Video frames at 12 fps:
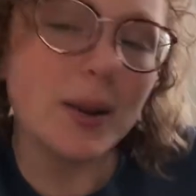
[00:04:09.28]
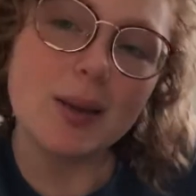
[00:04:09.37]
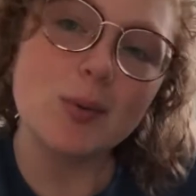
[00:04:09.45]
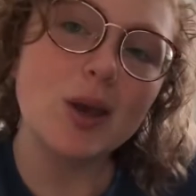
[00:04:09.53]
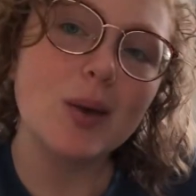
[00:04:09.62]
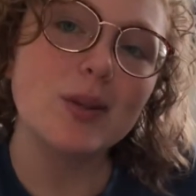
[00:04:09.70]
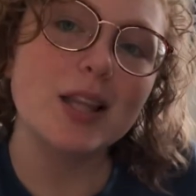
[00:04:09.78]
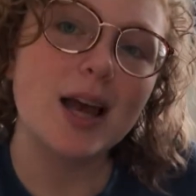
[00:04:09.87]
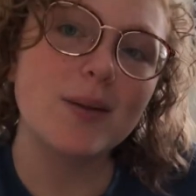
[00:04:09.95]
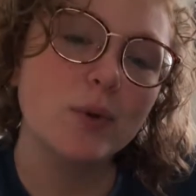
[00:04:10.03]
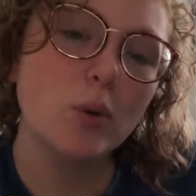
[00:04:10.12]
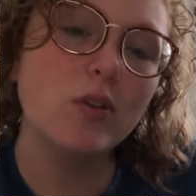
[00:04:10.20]
I'm okay with
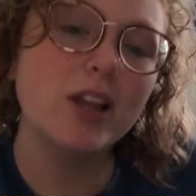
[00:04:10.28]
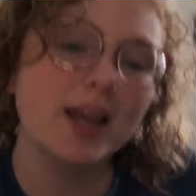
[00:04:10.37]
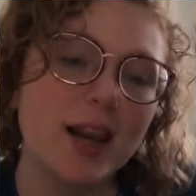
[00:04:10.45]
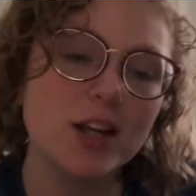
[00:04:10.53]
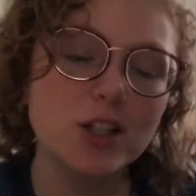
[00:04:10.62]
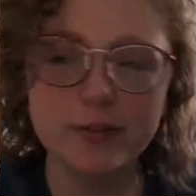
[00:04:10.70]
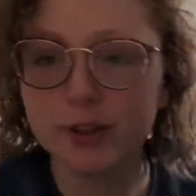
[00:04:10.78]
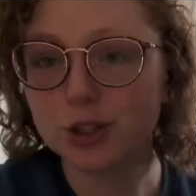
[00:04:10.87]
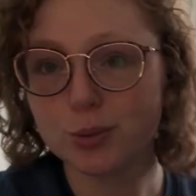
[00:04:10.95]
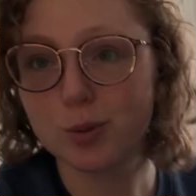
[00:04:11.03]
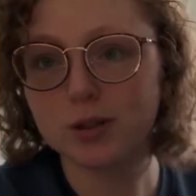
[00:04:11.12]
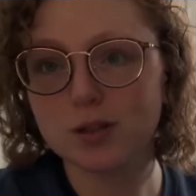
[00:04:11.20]
that. Hopefully I can actually finish
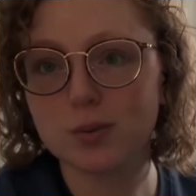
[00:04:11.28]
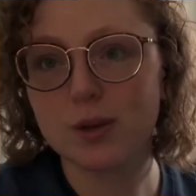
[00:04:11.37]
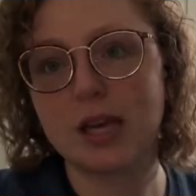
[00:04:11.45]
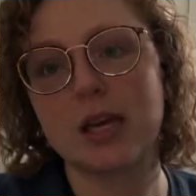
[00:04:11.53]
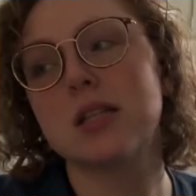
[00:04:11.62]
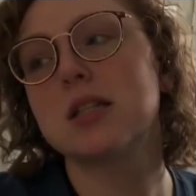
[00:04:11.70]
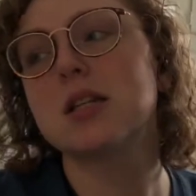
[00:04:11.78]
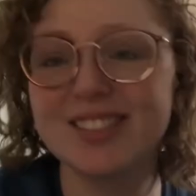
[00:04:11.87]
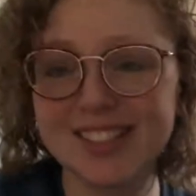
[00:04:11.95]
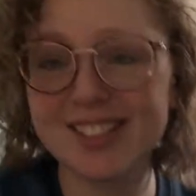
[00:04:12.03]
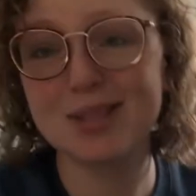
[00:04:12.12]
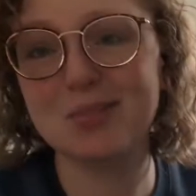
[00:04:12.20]
a book this weekend.
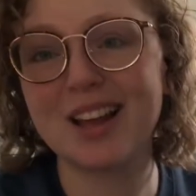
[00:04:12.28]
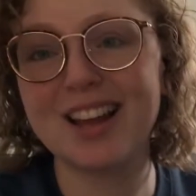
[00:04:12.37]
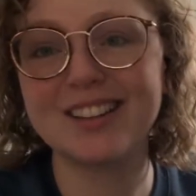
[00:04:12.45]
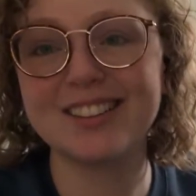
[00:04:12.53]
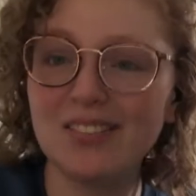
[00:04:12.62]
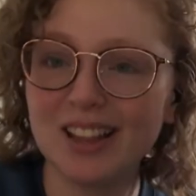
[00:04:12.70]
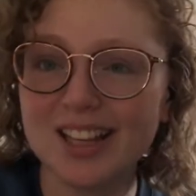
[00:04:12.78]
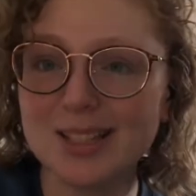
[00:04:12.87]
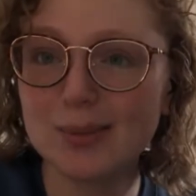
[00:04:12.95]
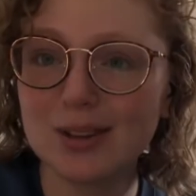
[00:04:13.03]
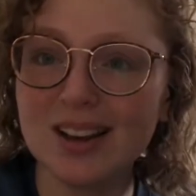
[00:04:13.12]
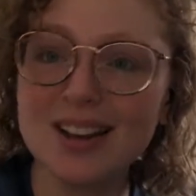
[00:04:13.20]
This is the plan. I'll catch up
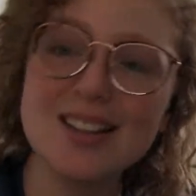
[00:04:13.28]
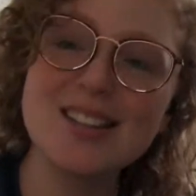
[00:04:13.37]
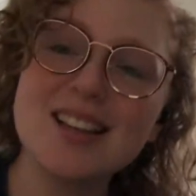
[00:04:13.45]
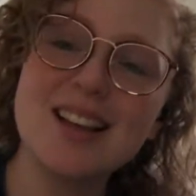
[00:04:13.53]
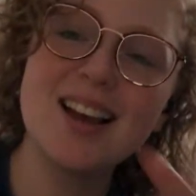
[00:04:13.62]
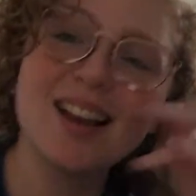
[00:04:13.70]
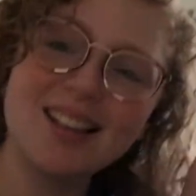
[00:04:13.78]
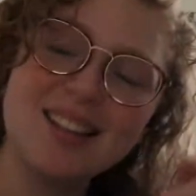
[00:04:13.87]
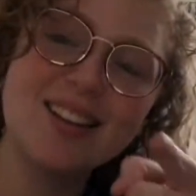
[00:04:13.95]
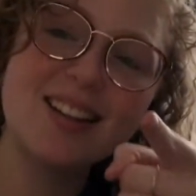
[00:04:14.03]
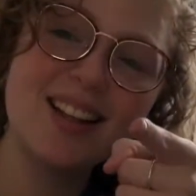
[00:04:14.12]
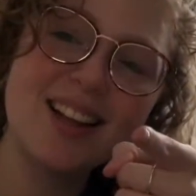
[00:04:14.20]
with you guys a
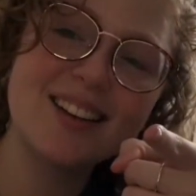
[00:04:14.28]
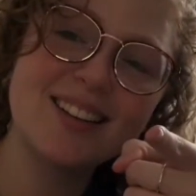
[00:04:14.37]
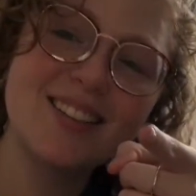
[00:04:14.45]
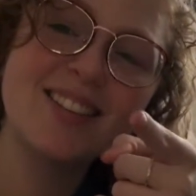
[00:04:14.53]
little later.